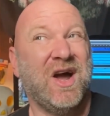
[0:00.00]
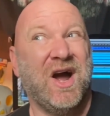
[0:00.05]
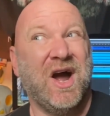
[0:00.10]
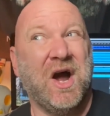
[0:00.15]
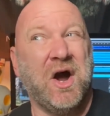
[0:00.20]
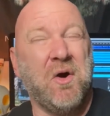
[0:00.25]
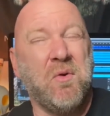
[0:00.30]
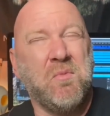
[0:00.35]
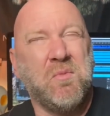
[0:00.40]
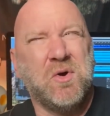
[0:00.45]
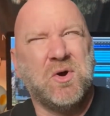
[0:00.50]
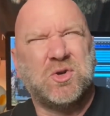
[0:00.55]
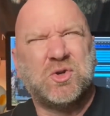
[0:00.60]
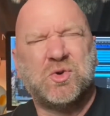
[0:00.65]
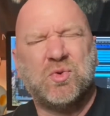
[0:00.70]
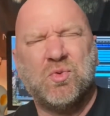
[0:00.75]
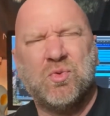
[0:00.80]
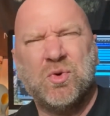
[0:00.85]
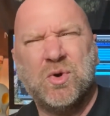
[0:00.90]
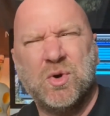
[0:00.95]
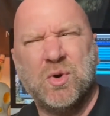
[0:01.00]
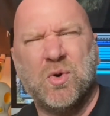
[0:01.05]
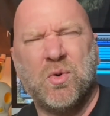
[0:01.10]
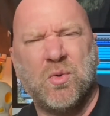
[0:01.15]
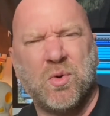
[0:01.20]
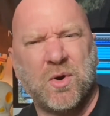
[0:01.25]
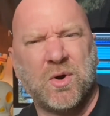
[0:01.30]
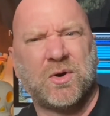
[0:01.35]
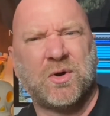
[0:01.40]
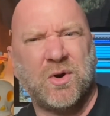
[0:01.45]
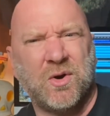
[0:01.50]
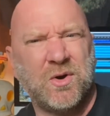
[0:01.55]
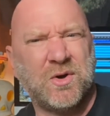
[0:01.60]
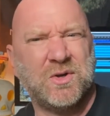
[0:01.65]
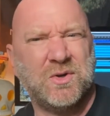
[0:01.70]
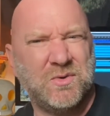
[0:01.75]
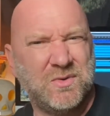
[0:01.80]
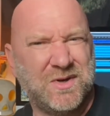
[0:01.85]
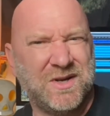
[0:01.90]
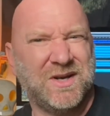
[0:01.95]
How much real work are
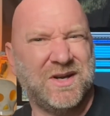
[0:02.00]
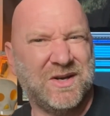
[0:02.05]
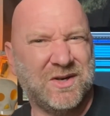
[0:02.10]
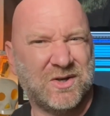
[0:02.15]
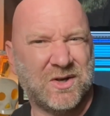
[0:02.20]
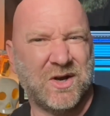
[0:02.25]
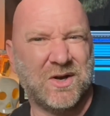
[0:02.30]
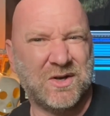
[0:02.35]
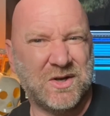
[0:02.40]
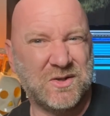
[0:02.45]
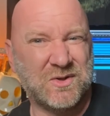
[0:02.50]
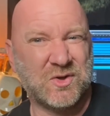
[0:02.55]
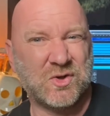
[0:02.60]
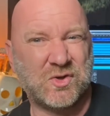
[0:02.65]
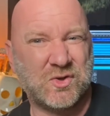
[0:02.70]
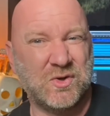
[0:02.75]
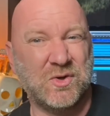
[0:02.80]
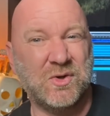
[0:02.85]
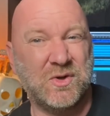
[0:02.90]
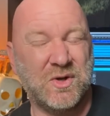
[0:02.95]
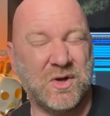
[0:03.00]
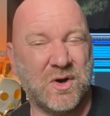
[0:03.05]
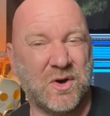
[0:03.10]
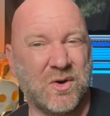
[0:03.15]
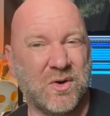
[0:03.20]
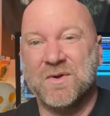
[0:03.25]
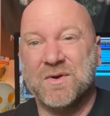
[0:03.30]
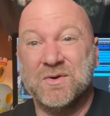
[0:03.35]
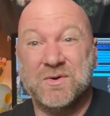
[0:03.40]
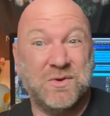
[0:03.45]
you getting done in the studio?